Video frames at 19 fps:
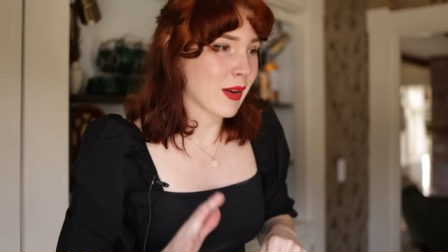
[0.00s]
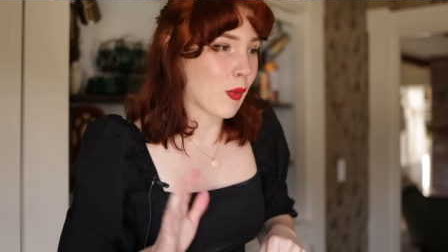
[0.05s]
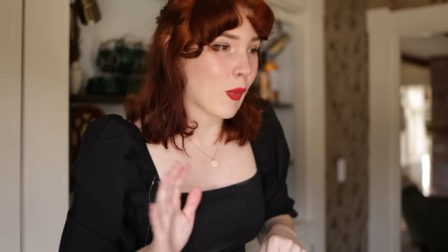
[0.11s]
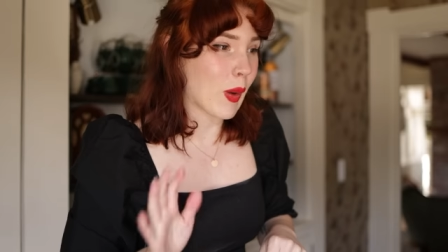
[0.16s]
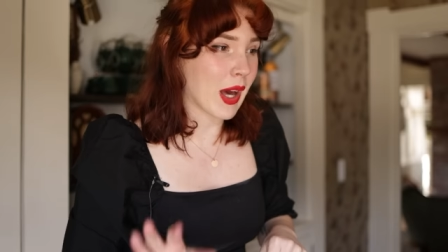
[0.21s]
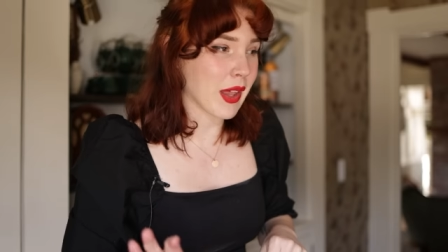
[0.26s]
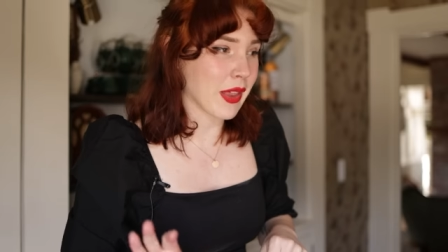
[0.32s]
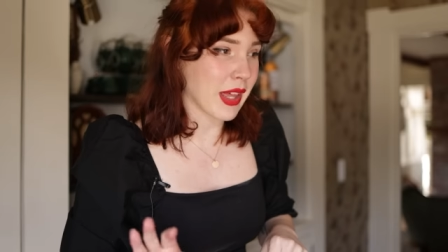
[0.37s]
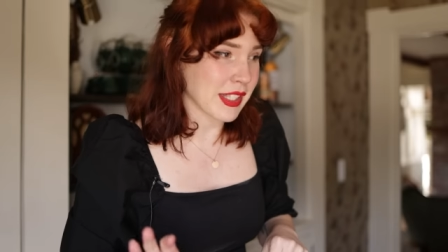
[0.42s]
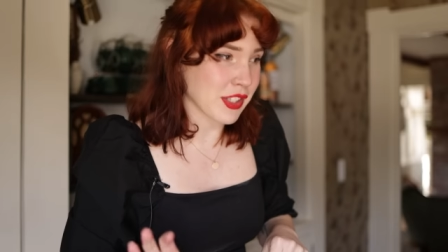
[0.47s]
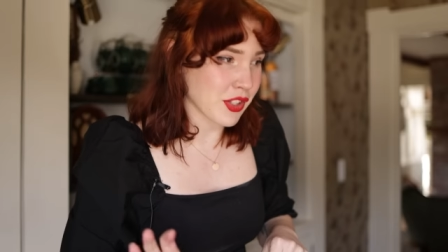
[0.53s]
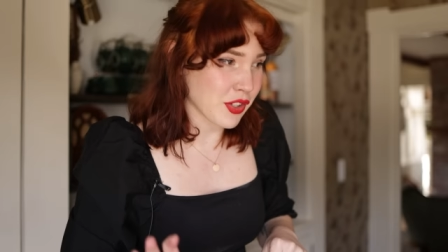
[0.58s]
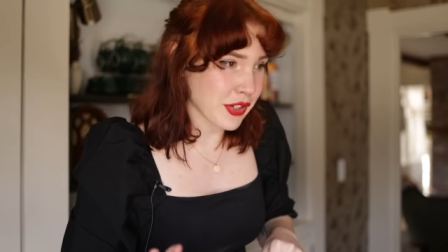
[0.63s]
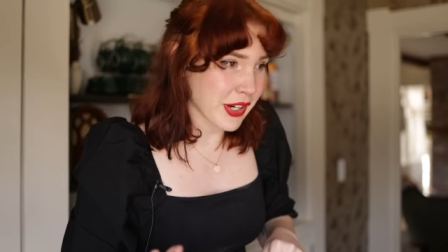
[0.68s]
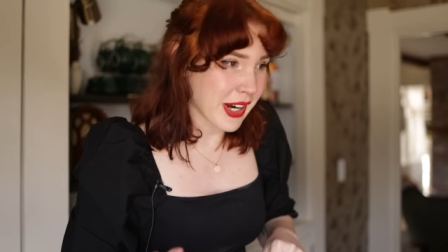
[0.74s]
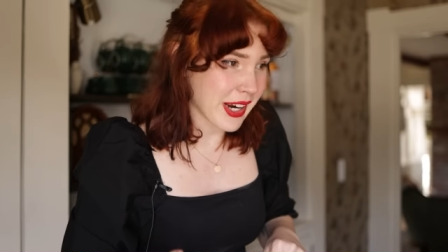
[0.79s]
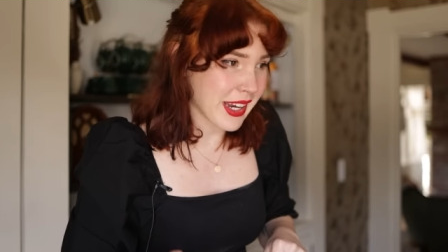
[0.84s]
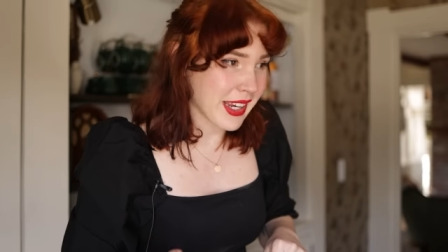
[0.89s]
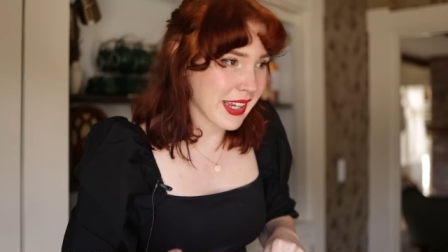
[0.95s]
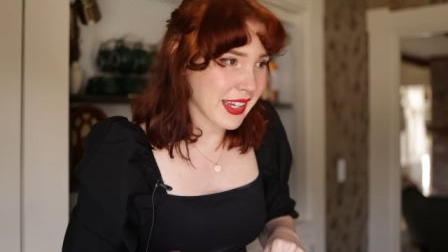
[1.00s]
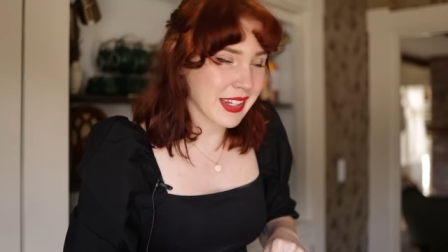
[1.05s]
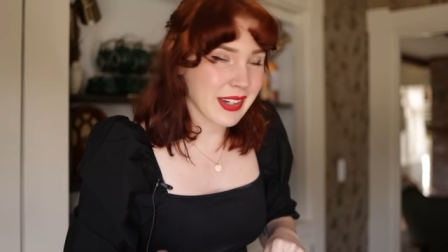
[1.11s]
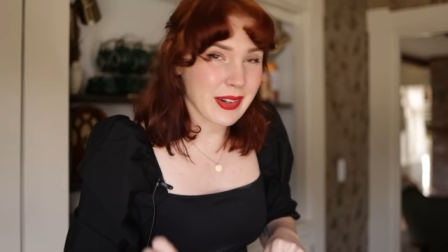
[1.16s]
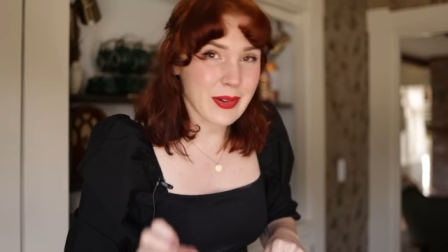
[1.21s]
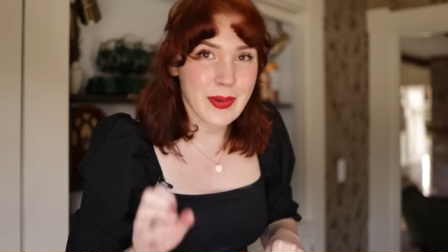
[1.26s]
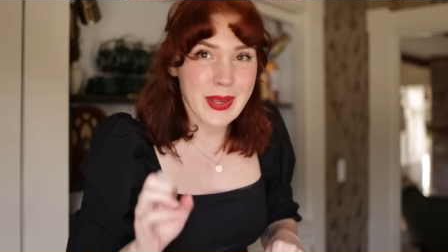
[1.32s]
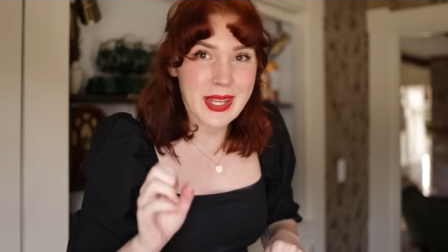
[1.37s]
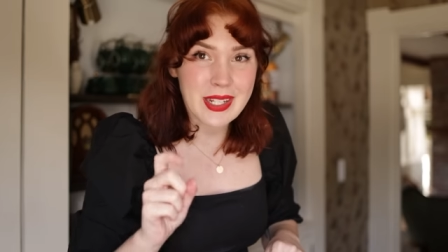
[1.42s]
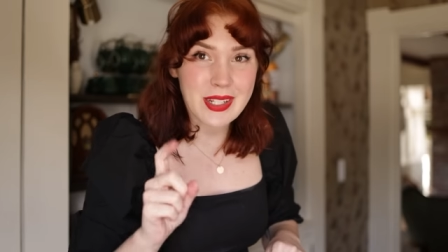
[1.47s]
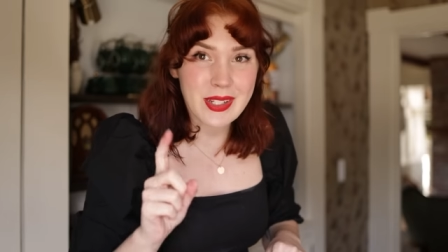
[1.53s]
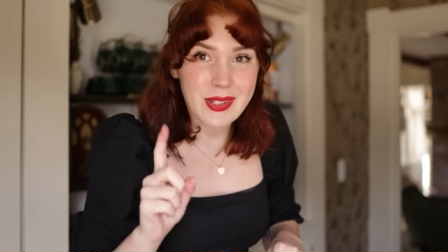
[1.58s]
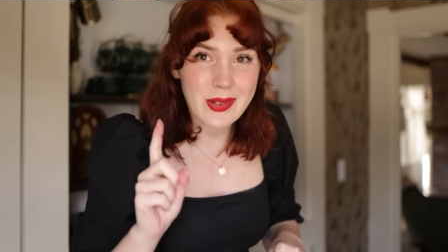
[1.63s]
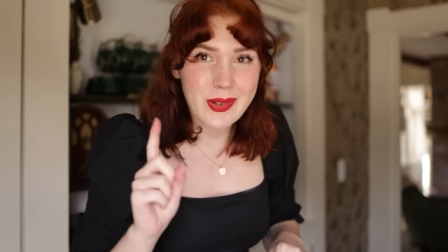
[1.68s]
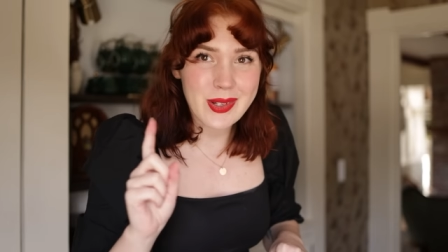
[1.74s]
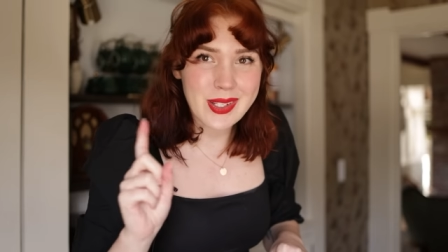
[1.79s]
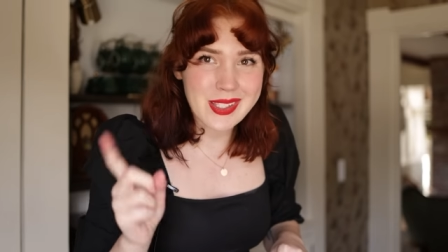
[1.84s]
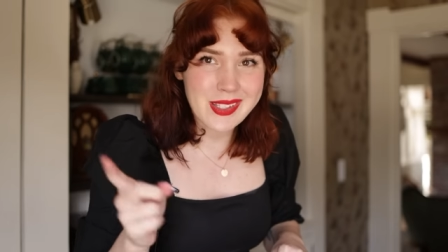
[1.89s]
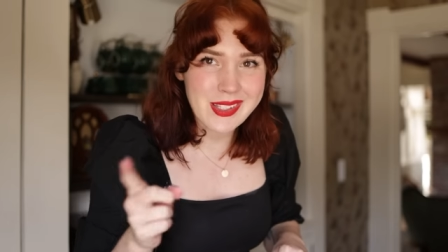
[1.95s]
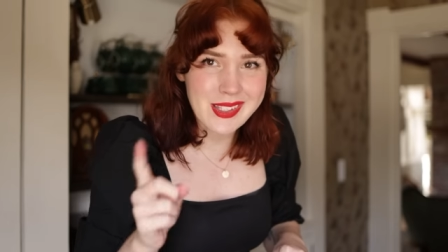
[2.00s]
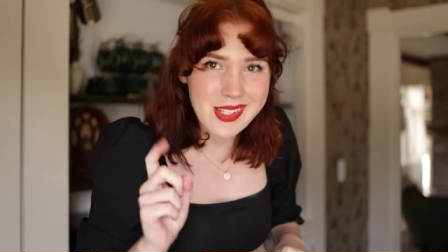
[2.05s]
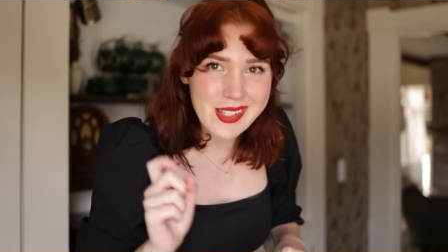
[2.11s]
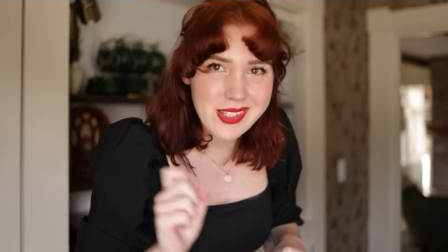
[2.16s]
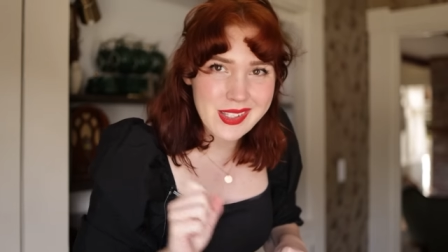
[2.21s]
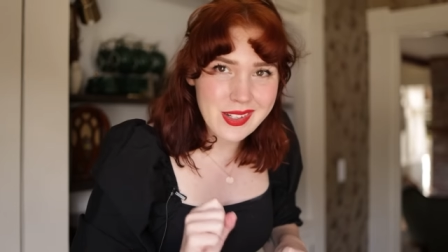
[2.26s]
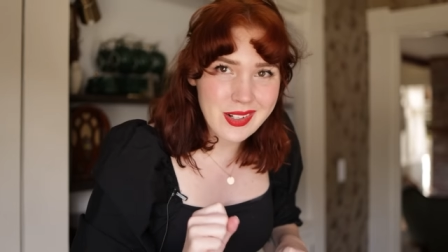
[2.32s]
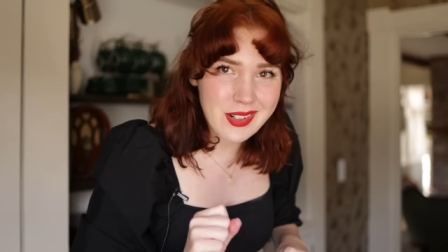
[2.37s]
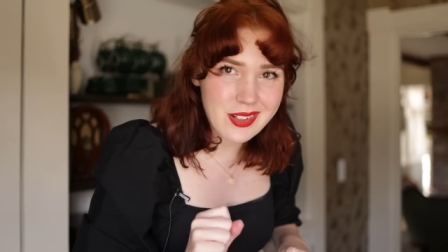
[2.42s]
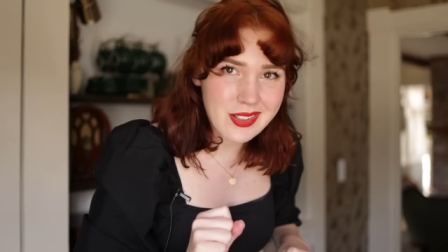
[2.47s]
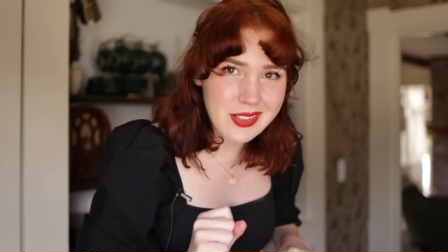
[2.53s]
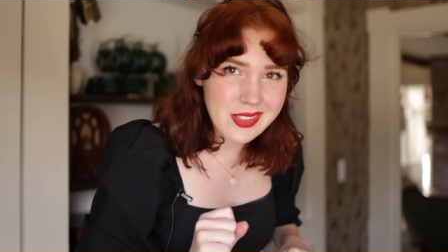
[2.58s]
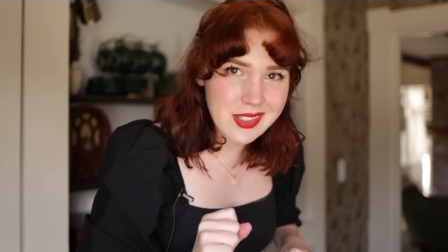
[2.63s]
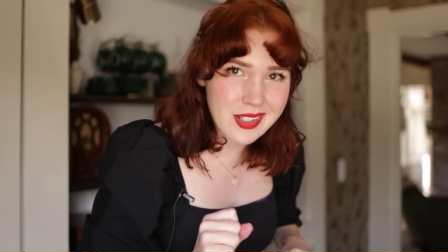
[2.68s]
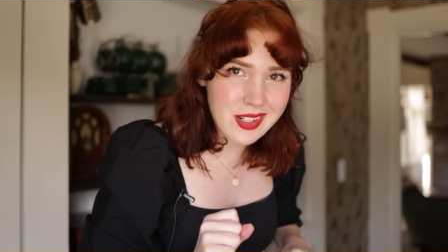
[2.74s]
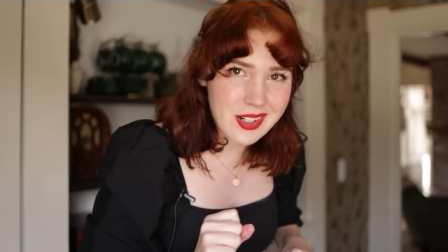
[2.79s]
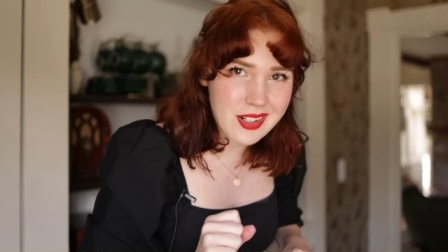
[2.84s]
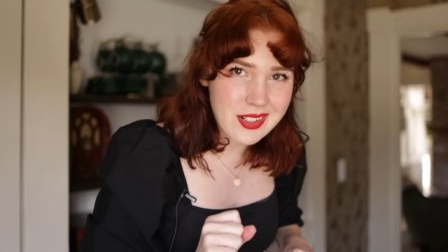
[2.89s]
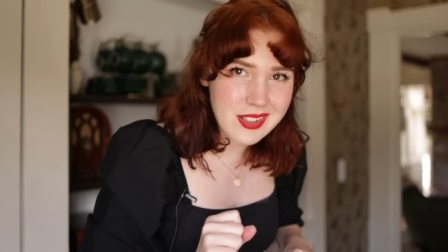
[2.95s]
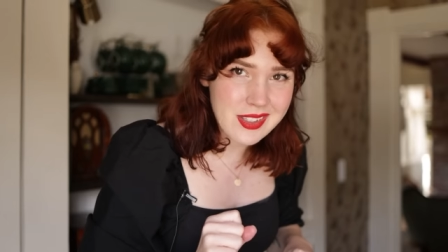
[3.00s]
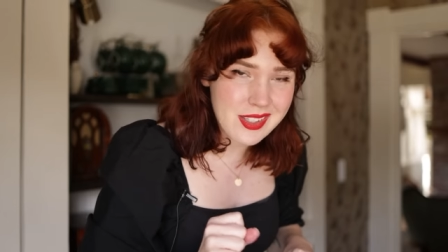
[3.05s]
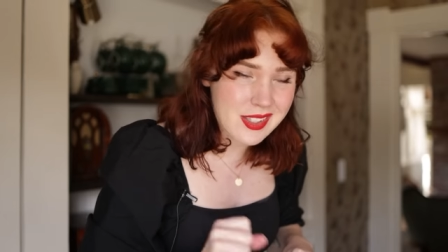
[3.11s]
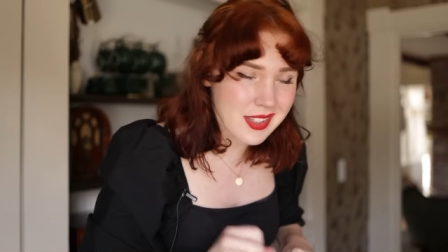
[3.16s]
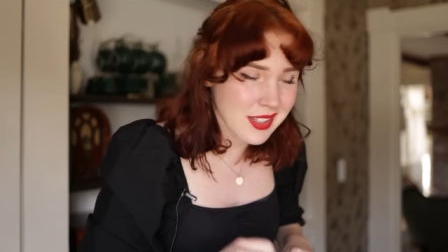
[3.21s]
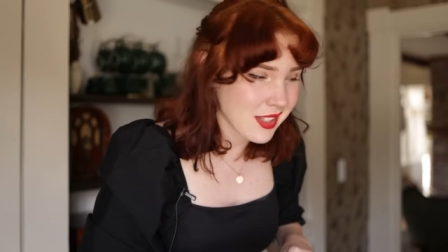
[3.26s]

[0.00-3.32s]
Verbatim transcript: While that's drying, we can do this circle skirt.